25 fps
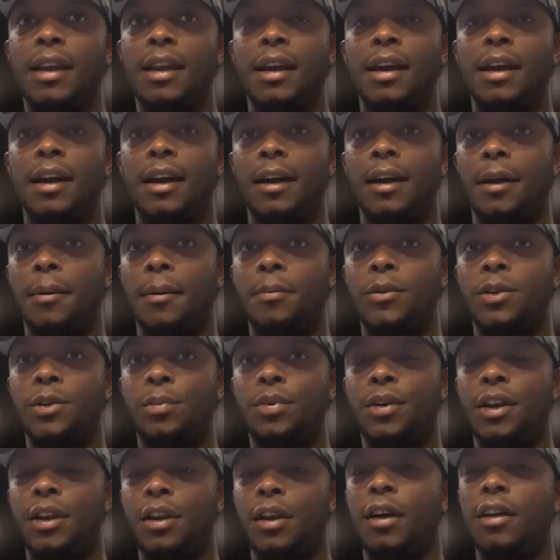um, to
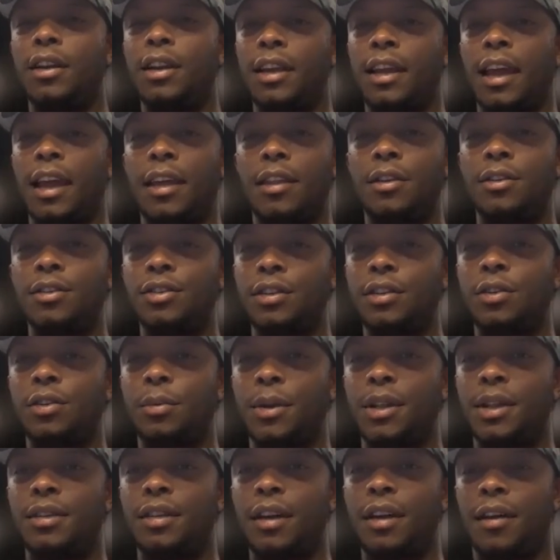put it all together is a little
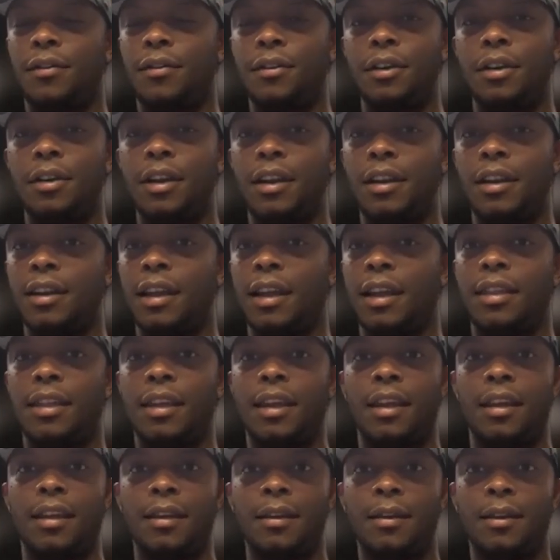bit tougher. And I
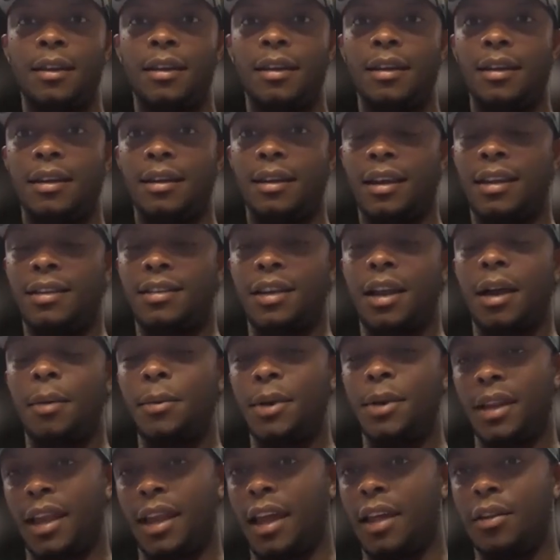think it's
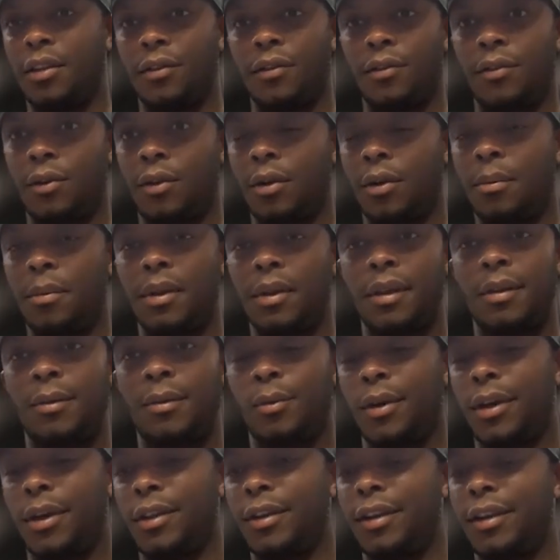coming together for him,
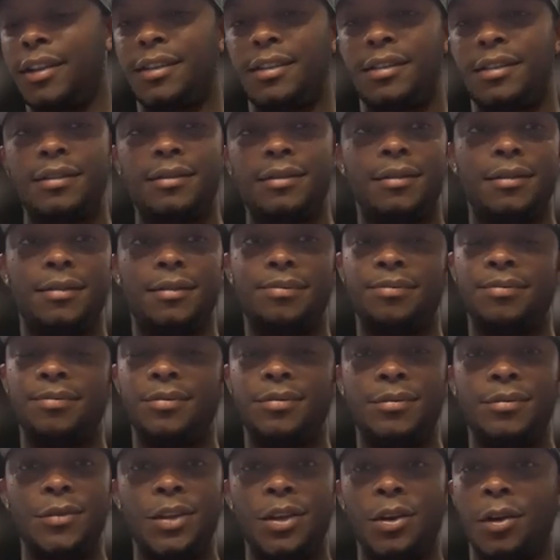whether it's,
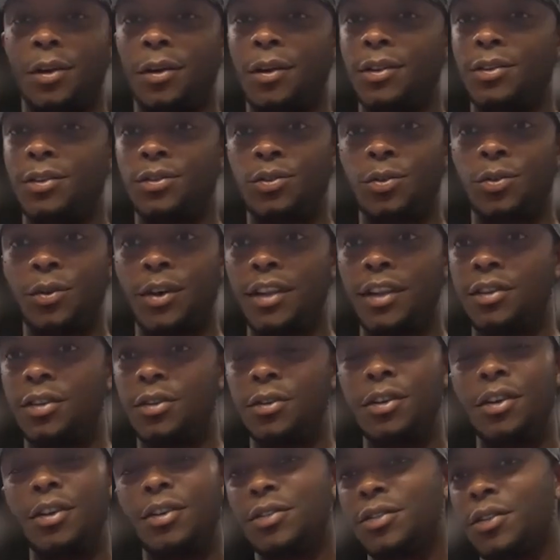you know, at
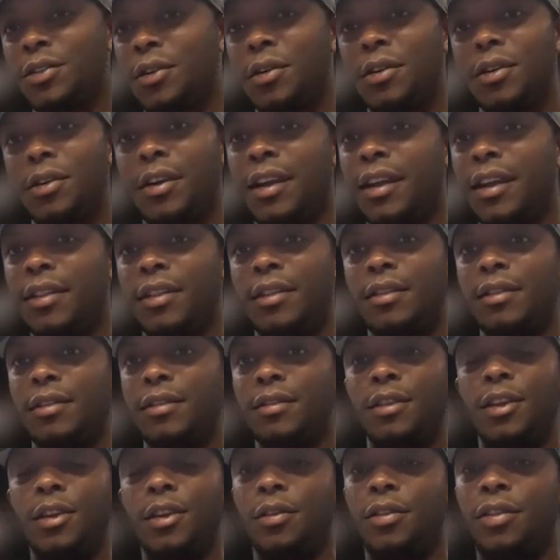22 years old or at,
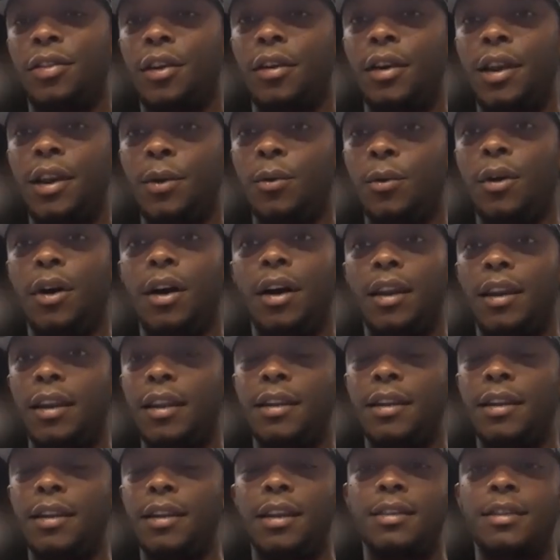you know, 31,
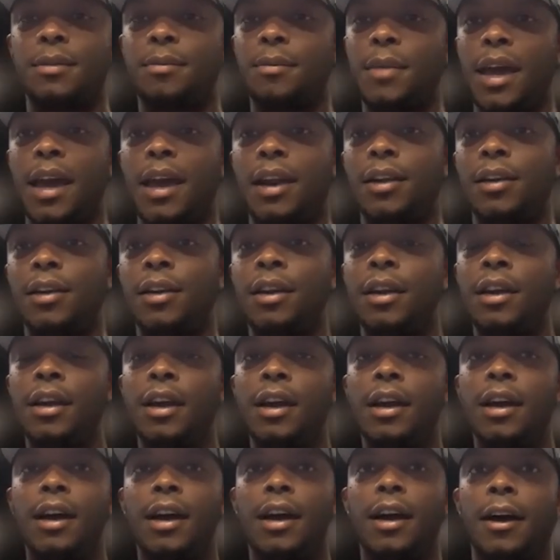it doesn't matter.
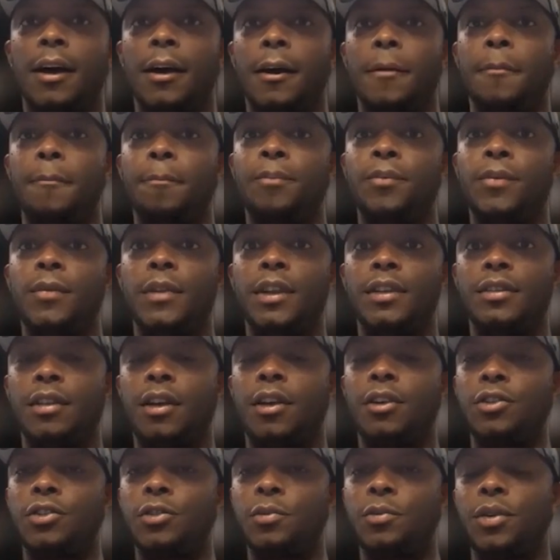Um, as
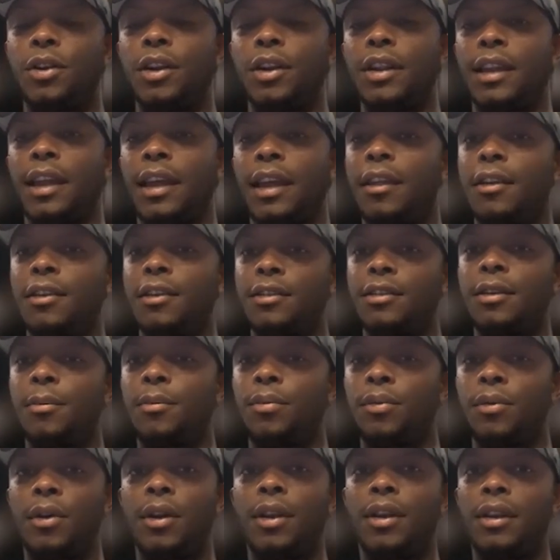long as you put it together at some
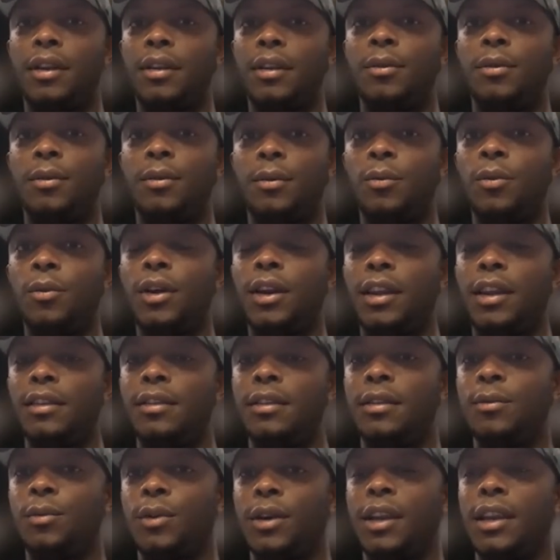point. And what he,
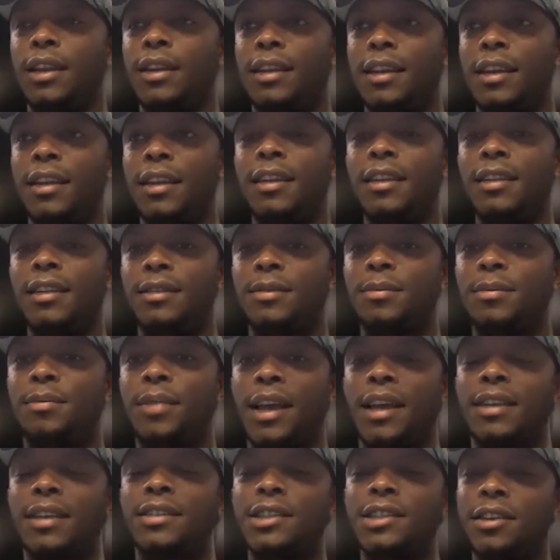what he did this
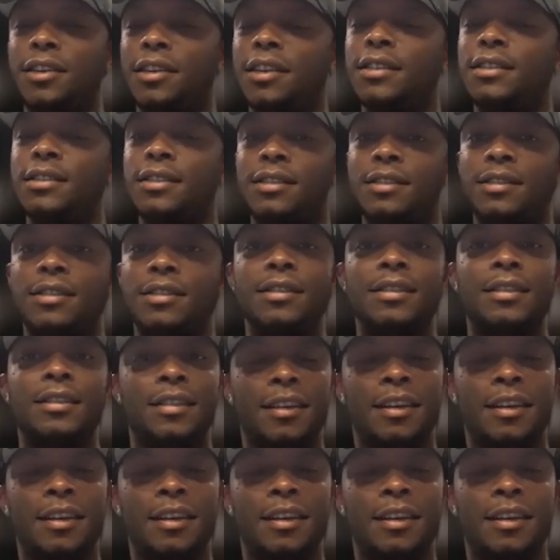past series is